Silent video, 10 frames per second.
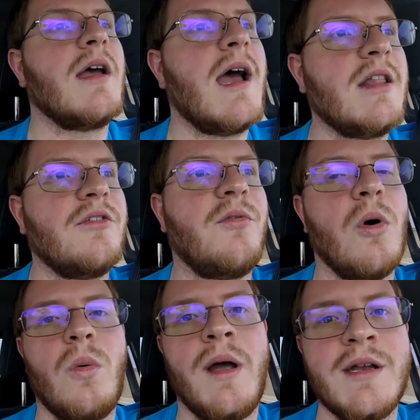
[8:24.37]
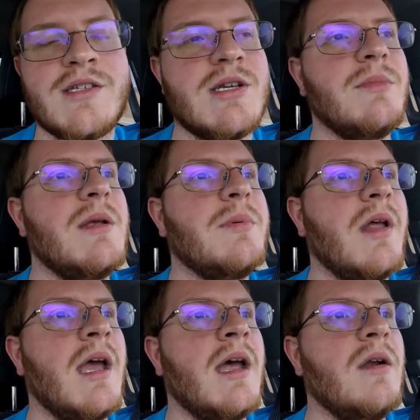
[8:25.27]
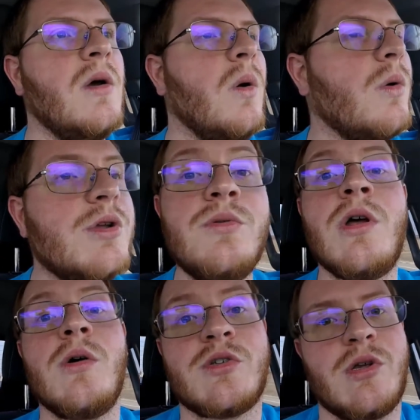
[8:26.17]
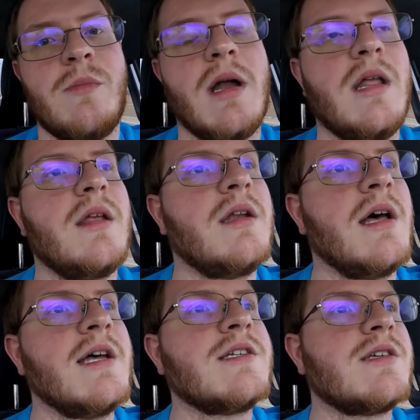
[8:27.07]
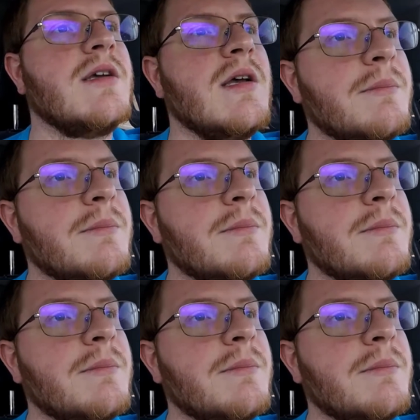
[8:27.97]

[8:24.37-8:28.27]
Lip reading: at the Fort Wayne Assembly Plant, or you know somebody that does,